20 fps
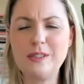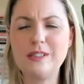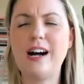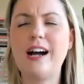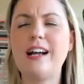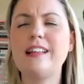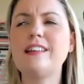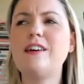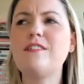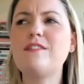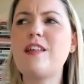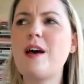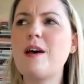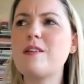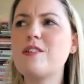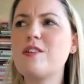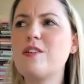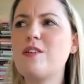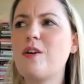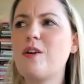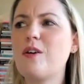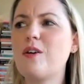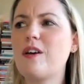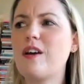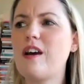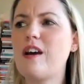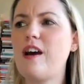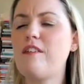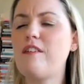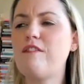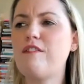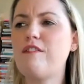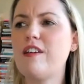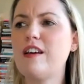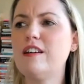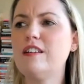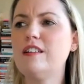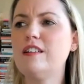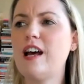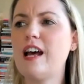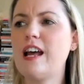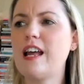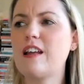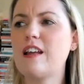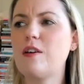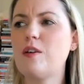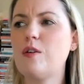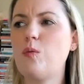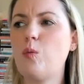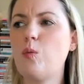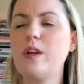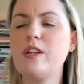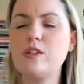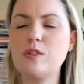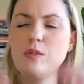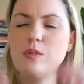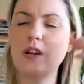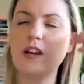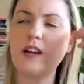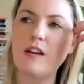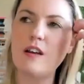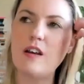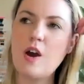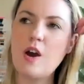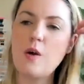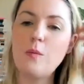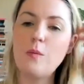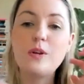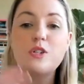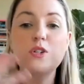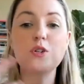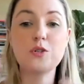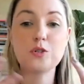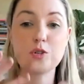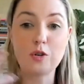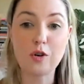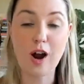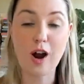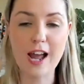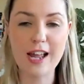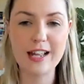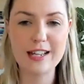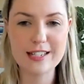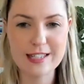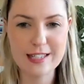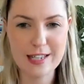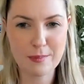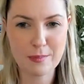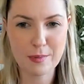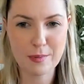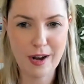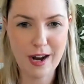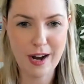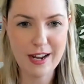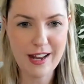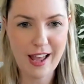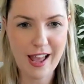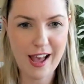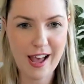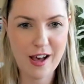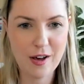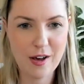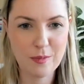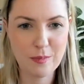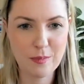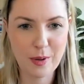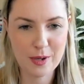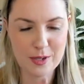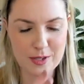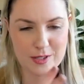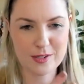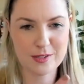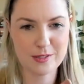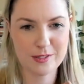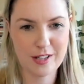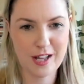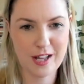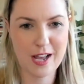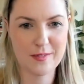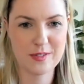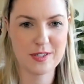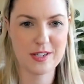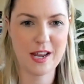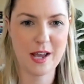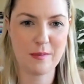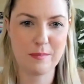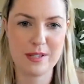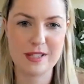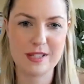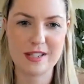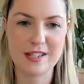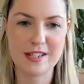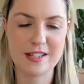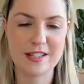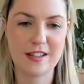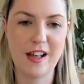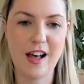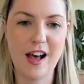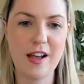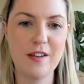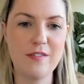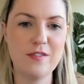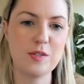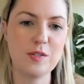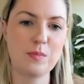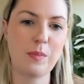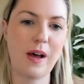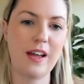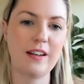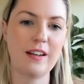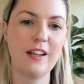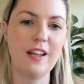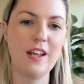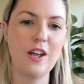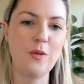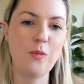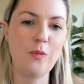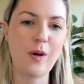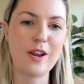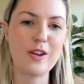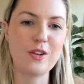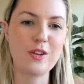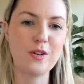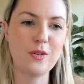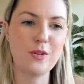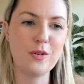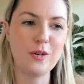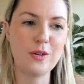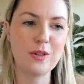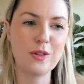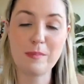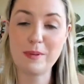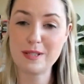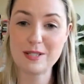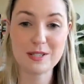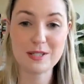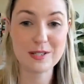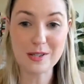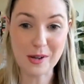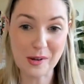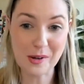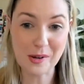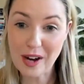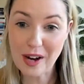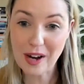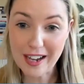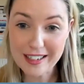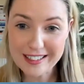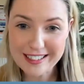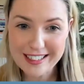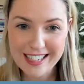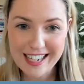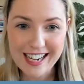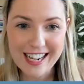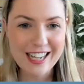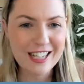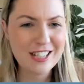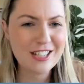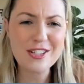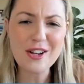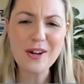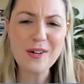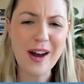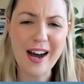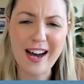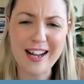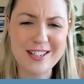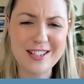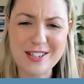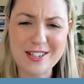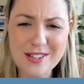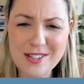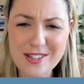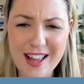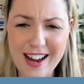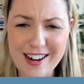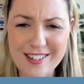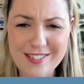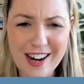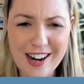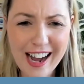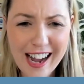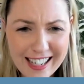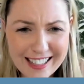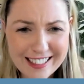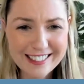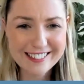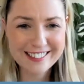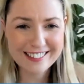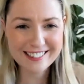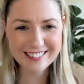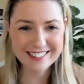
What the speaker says: I love that. I feel like we do try and separate our personal lives and our business lives, but when you're the business owner, it's so hard to do that, right?